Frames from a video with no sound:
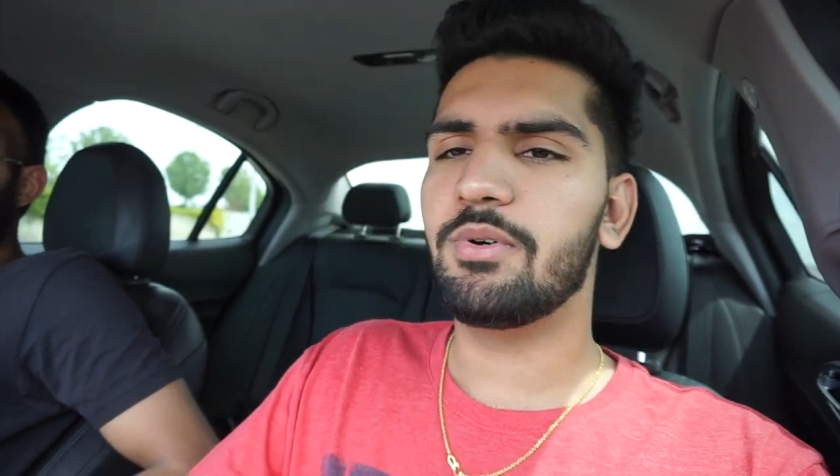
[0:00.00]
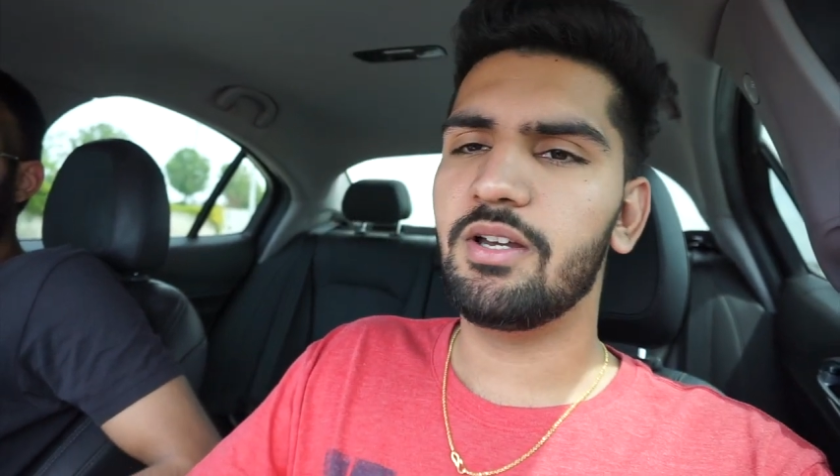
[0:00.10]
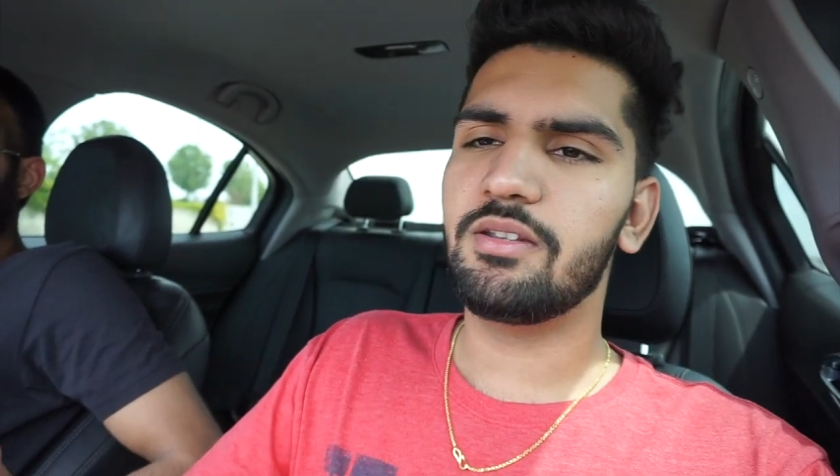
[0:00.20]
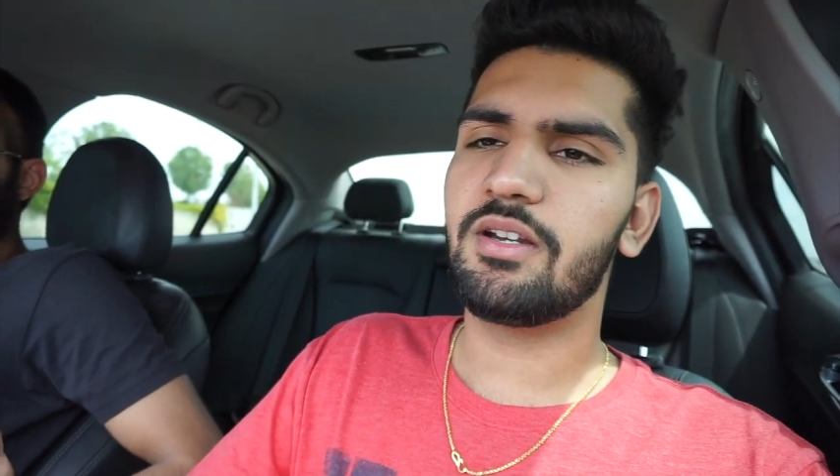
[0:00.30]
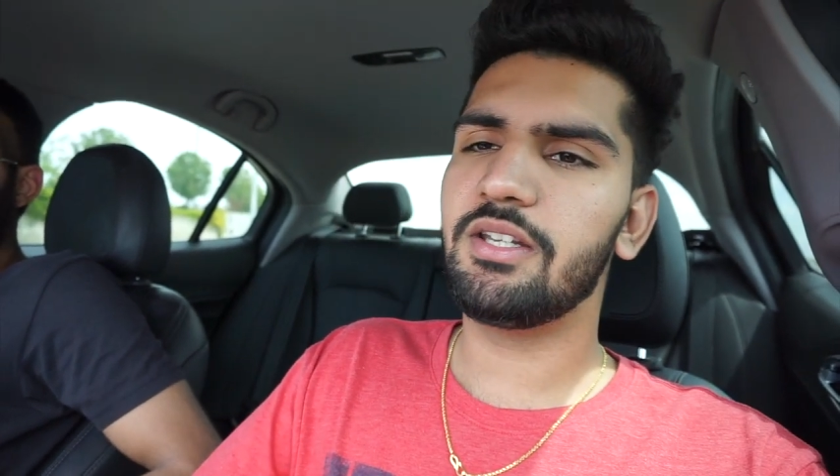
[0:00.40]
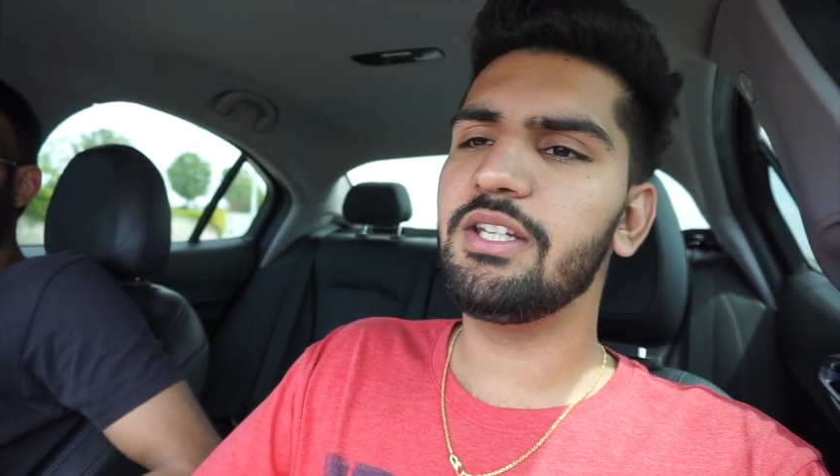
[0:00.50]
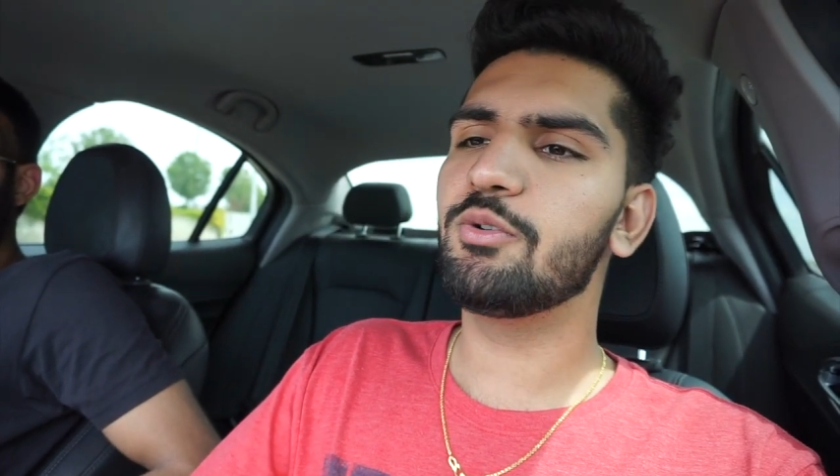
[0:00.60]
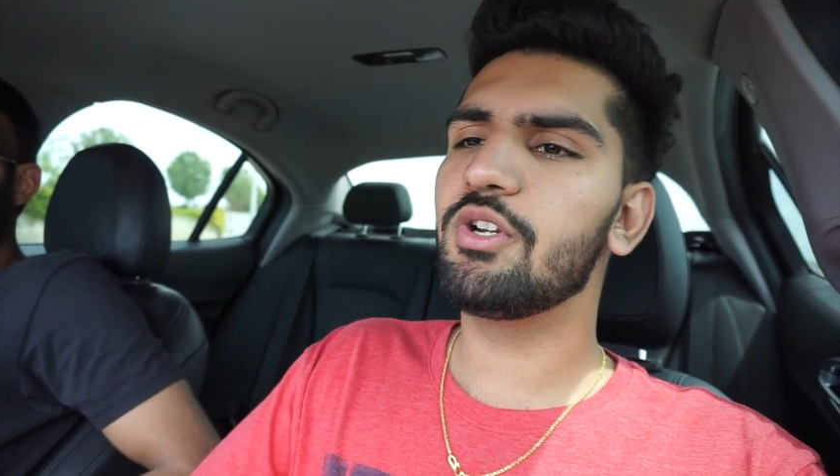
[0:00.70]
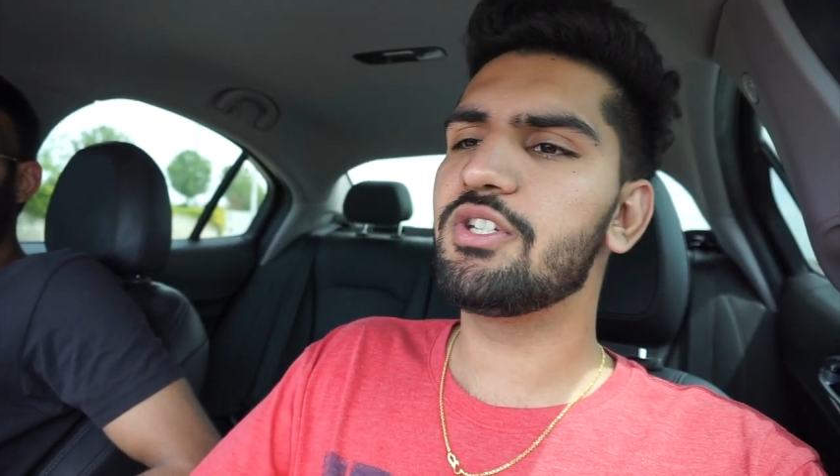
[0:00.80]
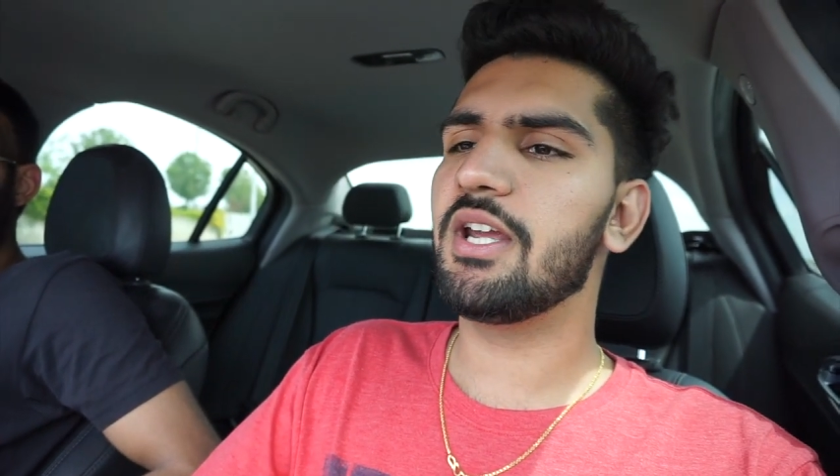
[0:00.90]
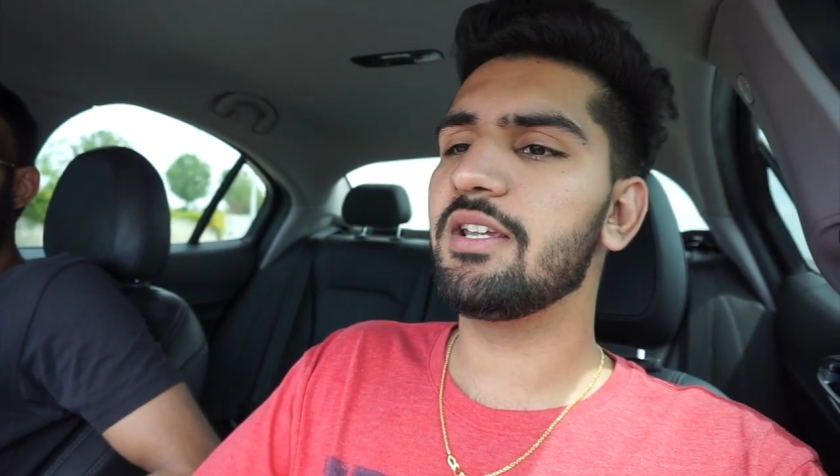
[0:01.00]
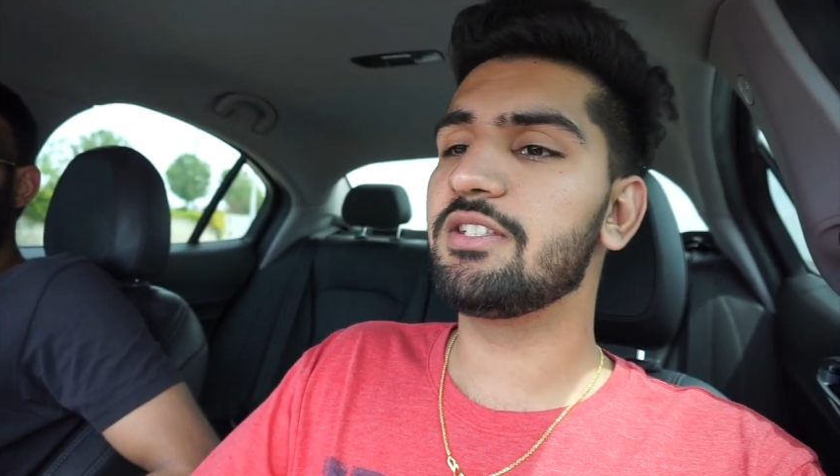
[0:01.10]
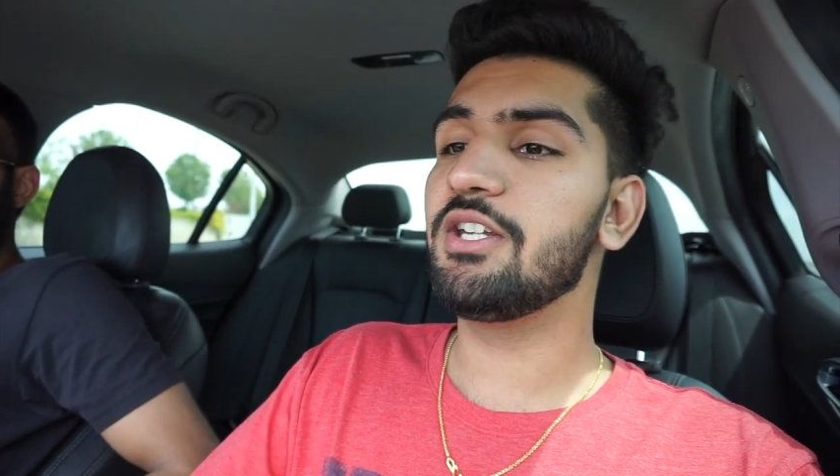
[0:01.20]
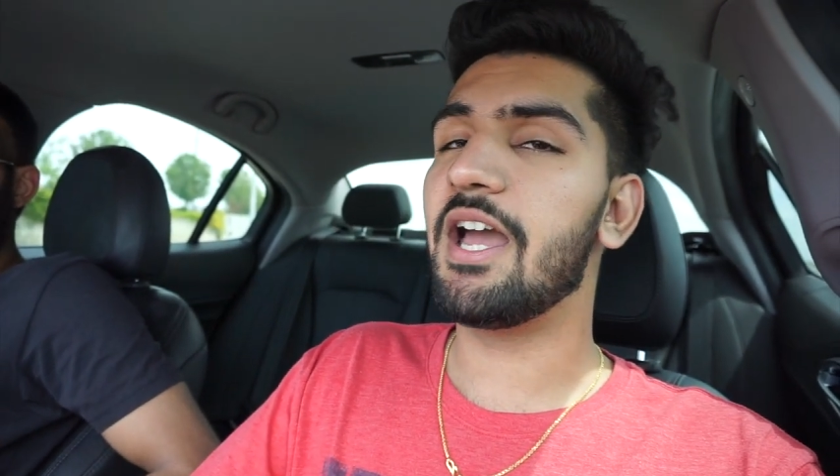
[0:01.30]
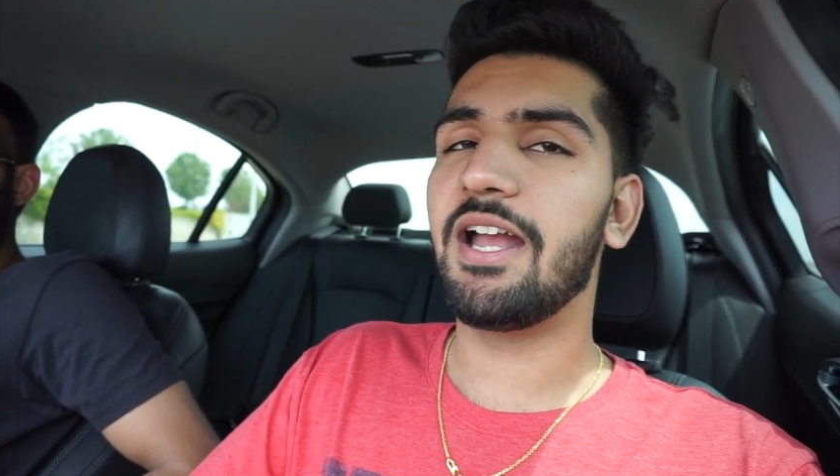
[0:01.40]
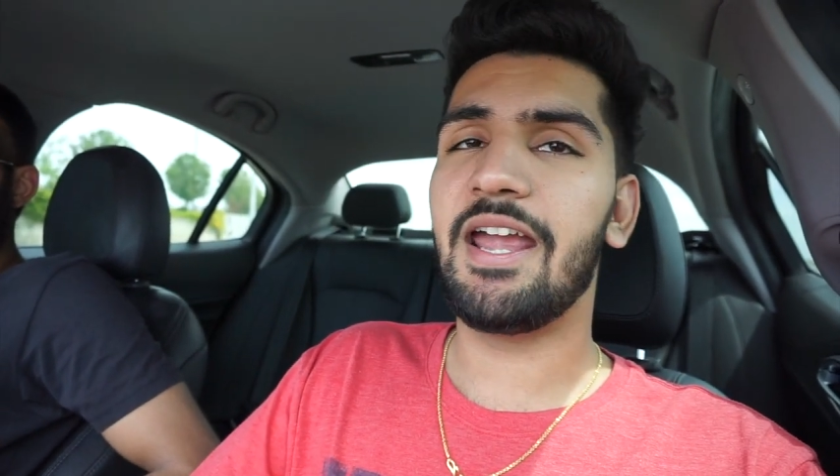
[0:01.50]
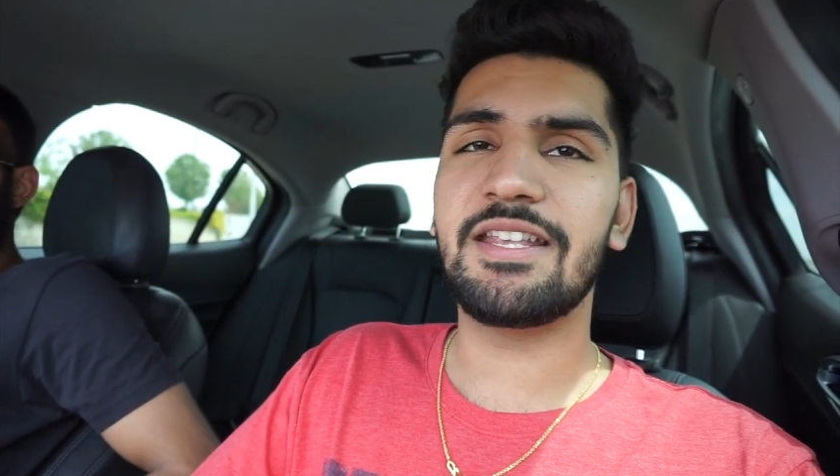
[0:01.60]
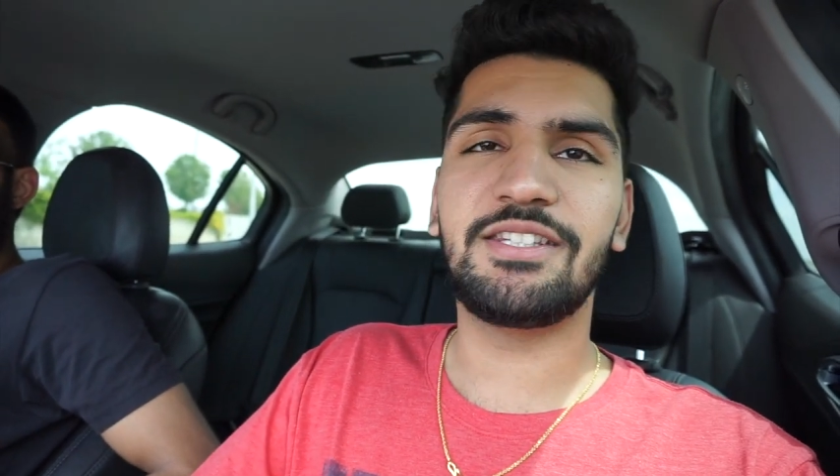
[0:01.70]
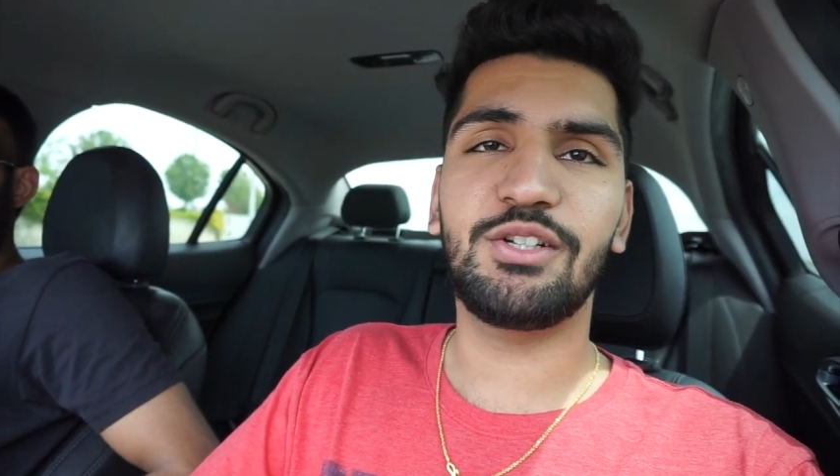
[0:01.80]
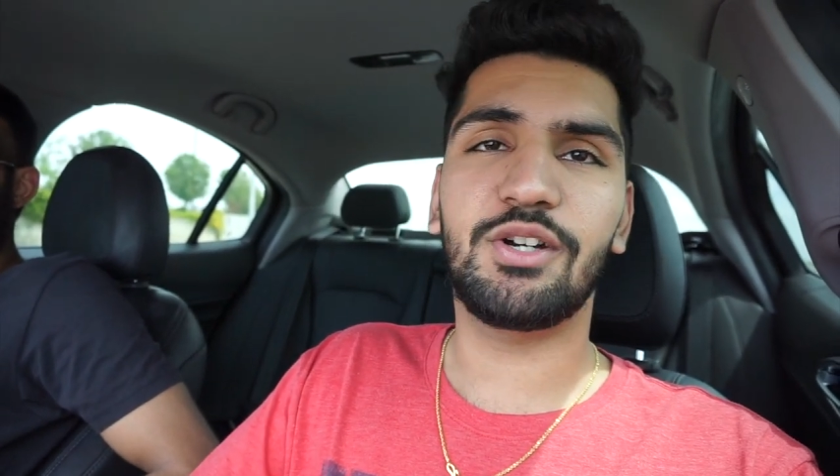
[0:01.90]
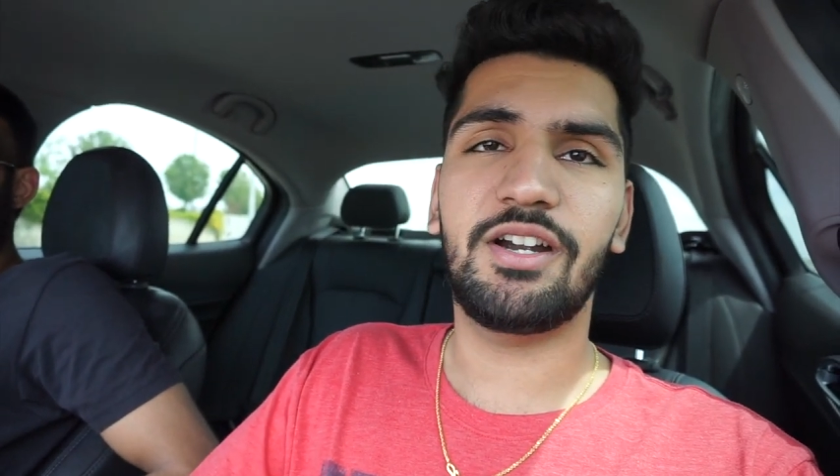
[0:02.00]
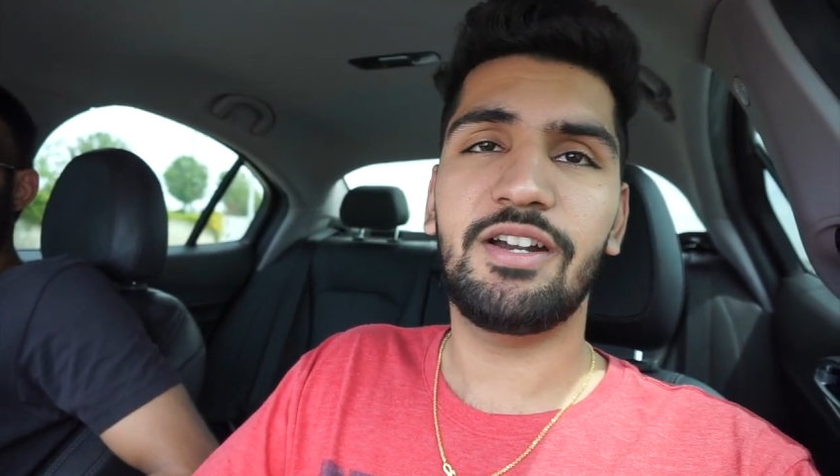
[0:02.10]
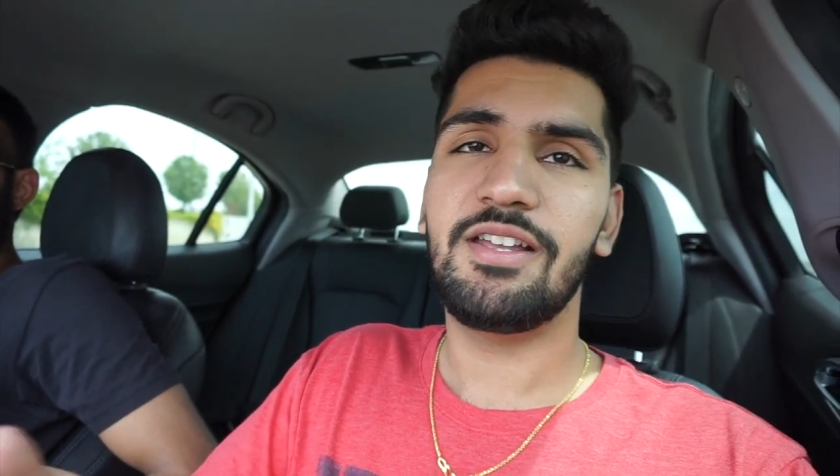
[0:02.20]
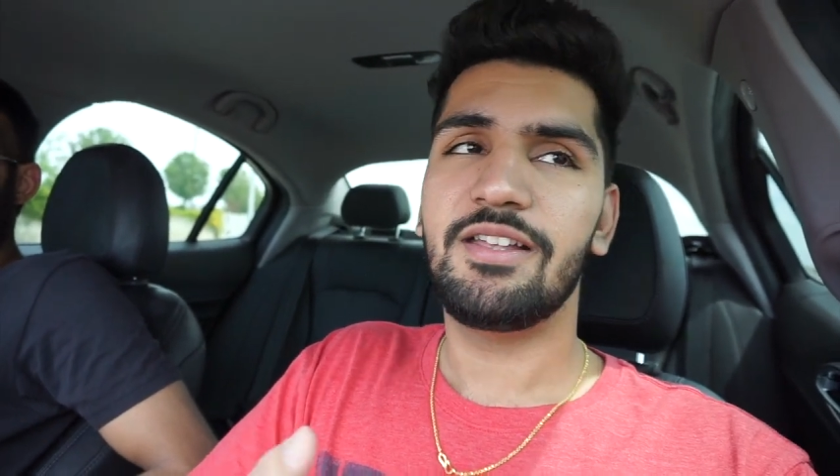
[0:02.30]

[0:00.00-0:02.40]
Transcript: but third thing you want to check is you got gas in your car